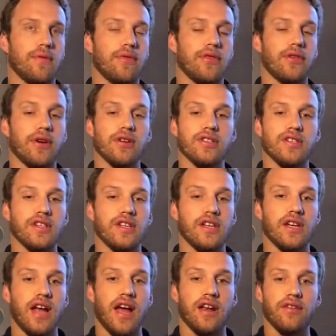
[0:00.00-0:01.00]

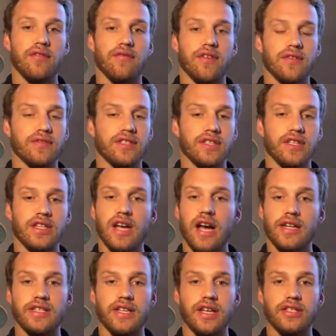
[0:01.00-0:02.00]
13 out of 15
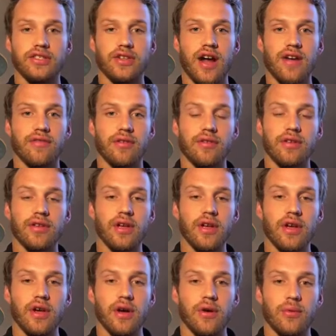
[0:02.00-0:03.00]
guys that traveled
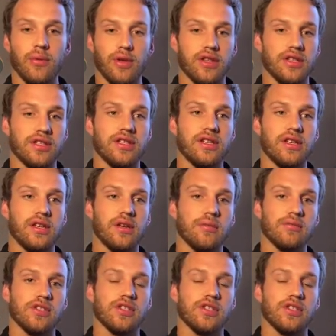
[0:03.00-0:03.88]
with the team.